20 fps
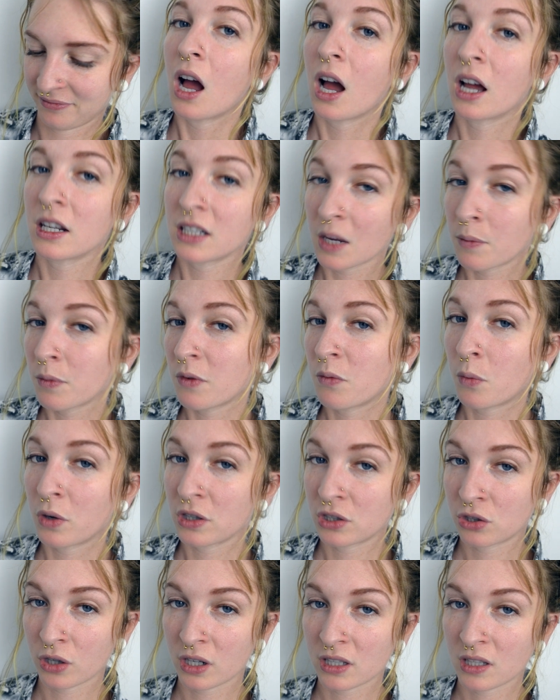On top of
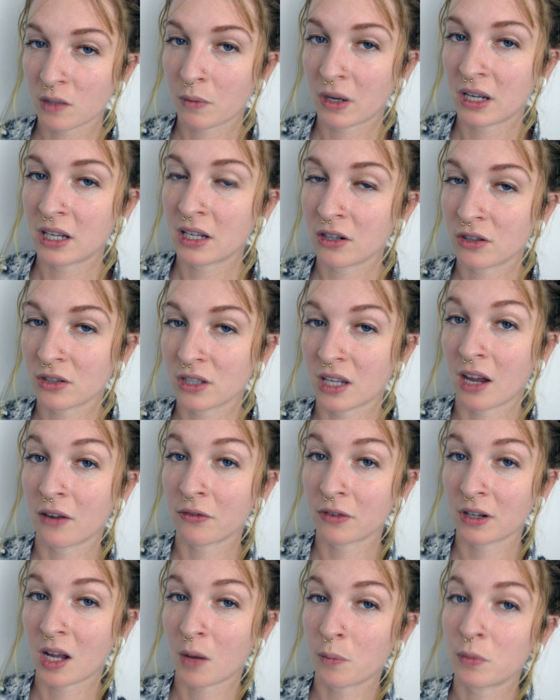moisturizing my ears
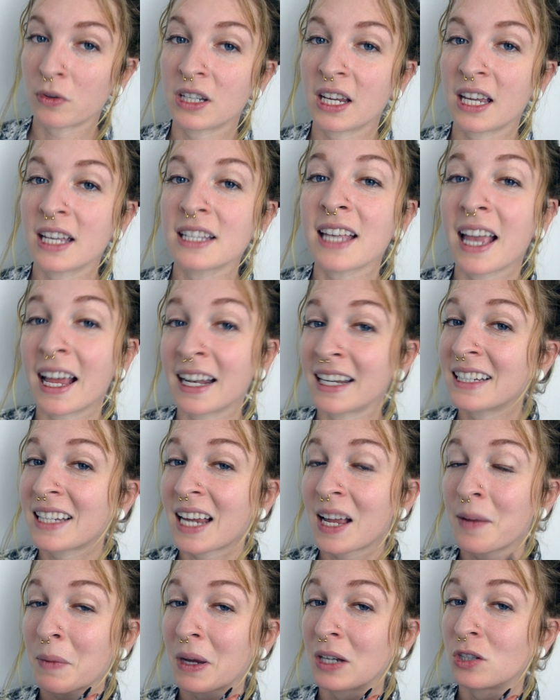every couple days,
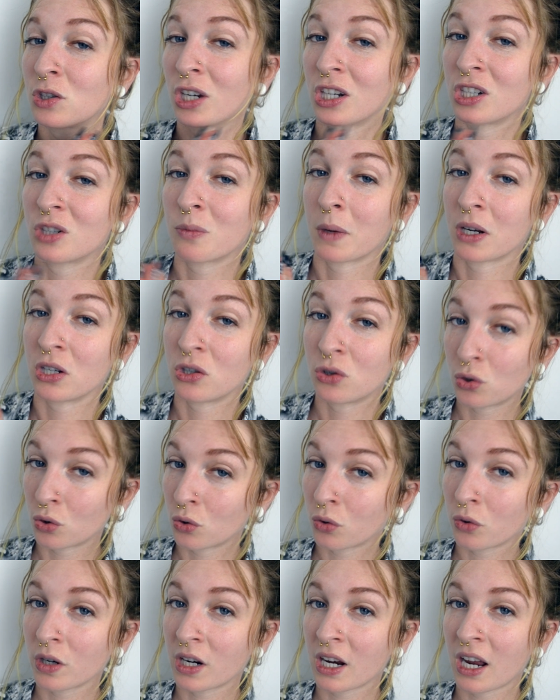anytime I change my
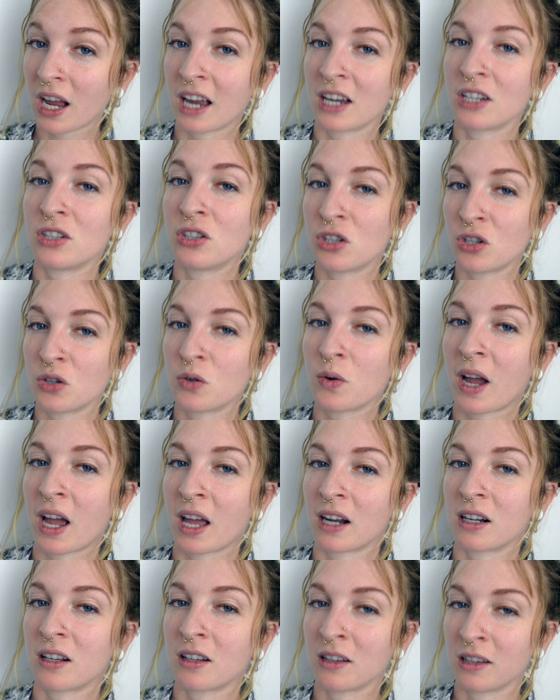jewelry, I do
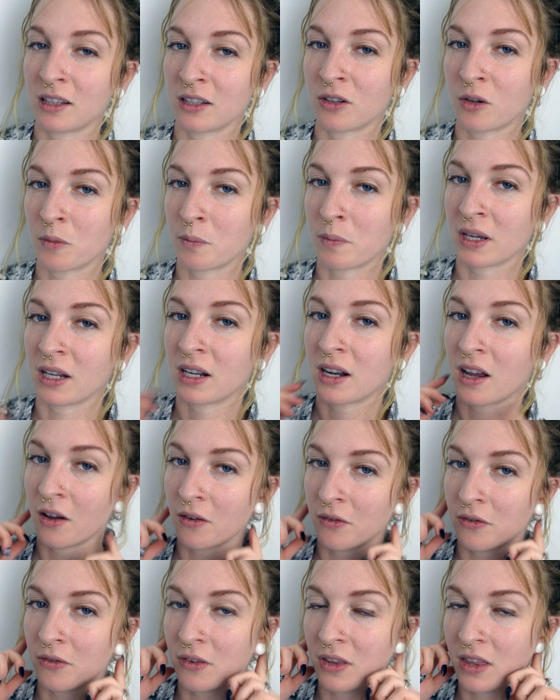add a little bit
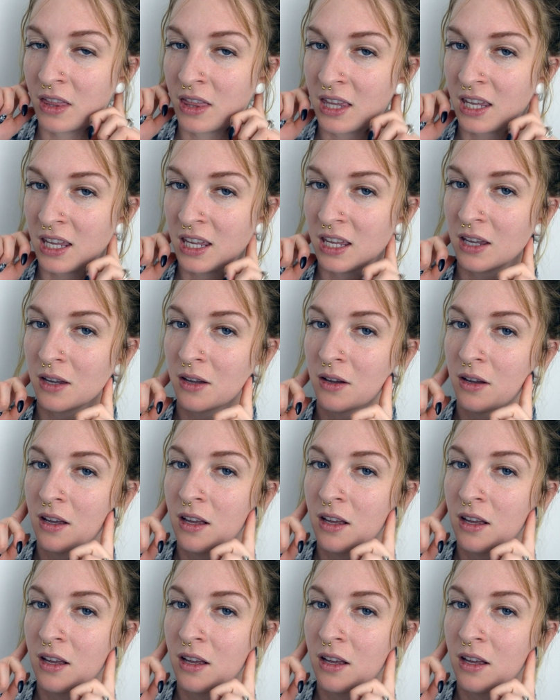of the